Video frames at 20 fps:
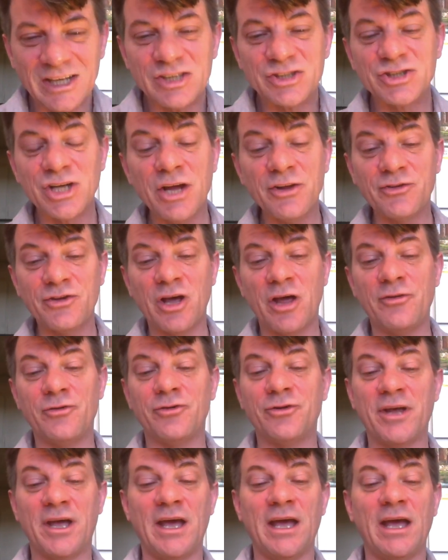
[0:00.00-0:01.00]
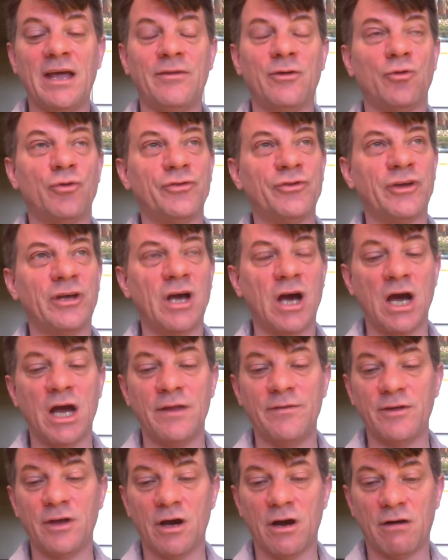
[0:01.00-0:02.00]
Just the other day, there was a guy
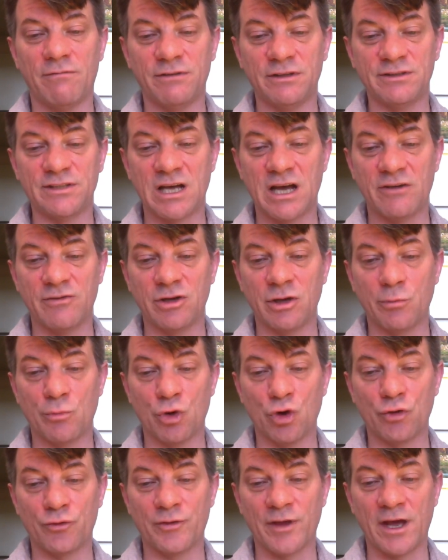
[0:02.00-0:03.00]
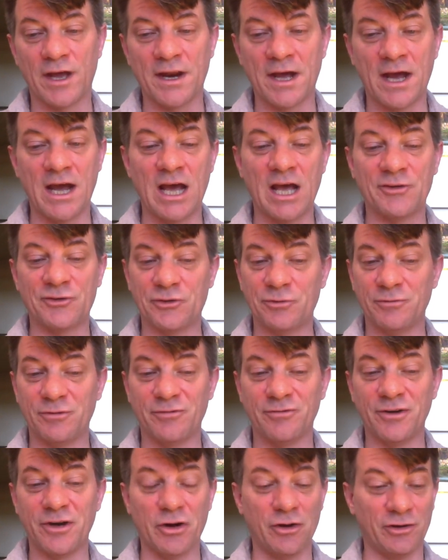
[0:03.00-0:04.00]
in the office having a birthday, and I asked him in
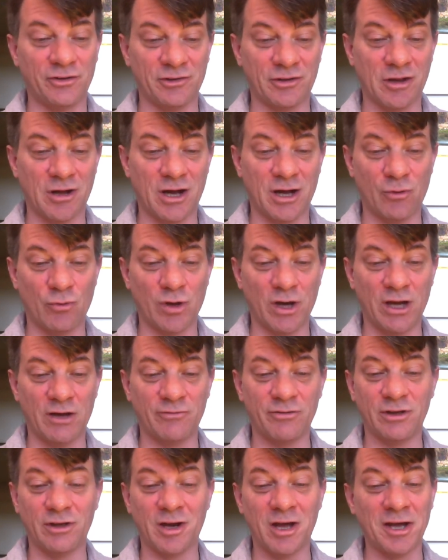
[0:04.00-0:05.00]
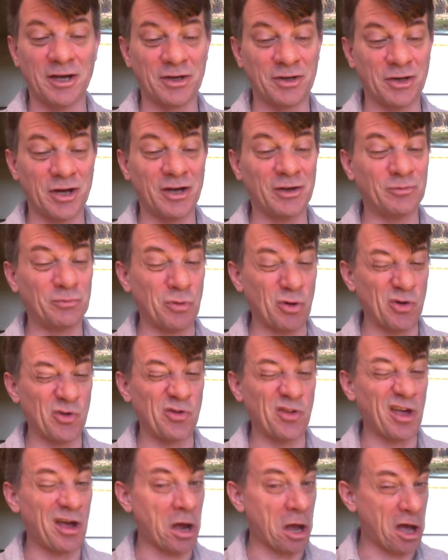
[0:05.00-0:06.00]
a very sly way if he'd like a nice
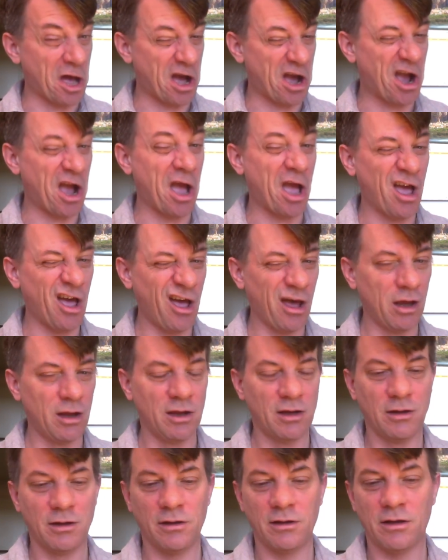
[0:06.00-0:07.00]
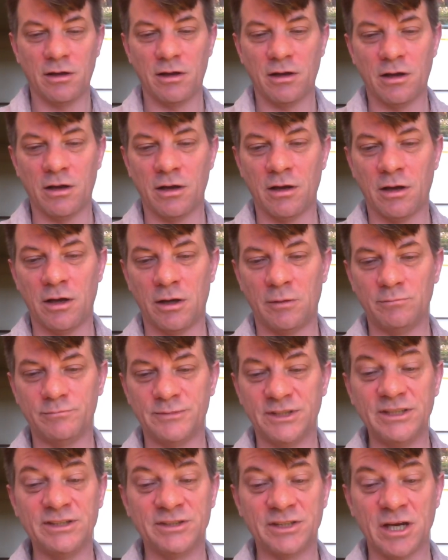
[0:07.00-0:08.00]
birthday hug.
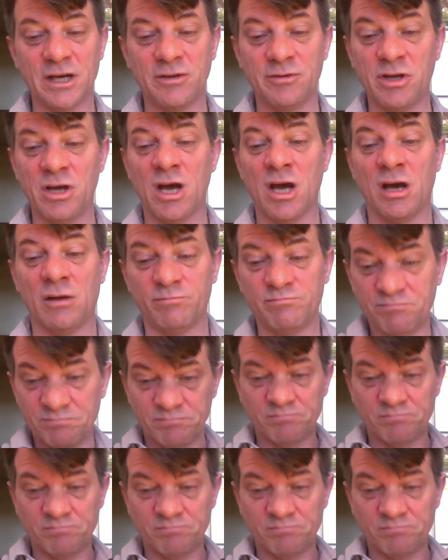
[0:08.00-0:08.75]
He said, "Yep,